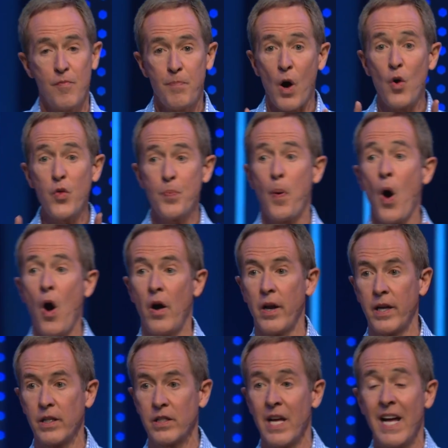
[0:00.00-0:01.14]
both
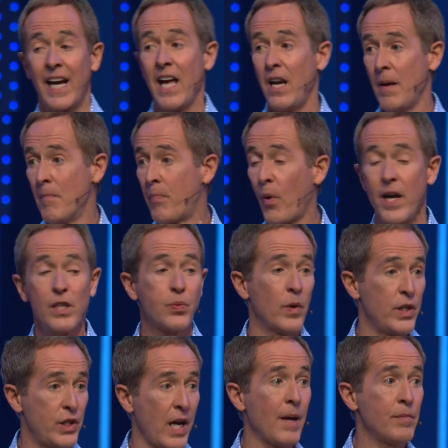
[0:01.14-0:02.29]
parties can embrace
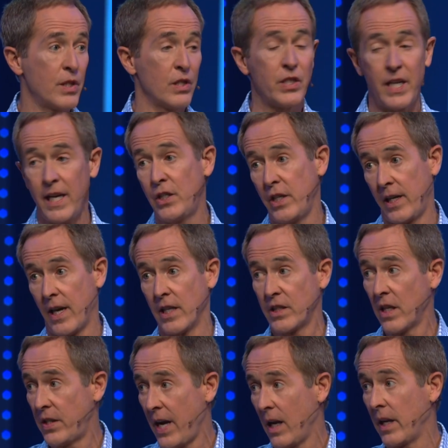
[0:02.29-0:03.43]
what James is teaching us
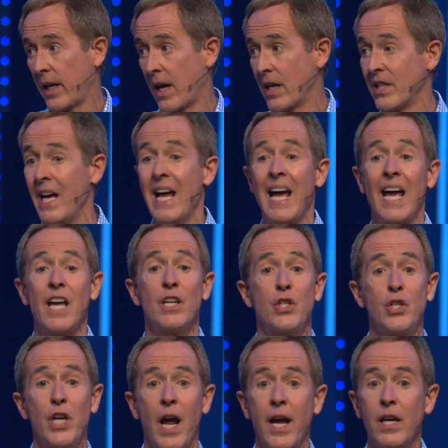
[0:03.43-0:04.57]
and telling us, it
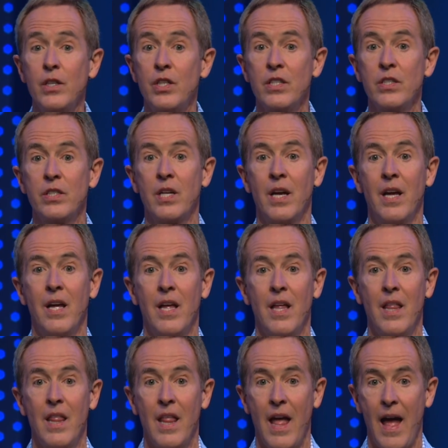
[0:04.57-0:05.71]
changes
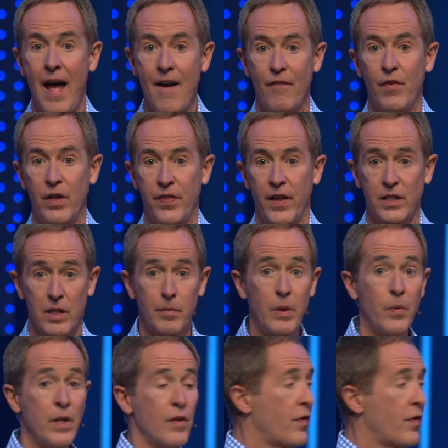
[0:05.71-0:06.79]
everything. So let me read the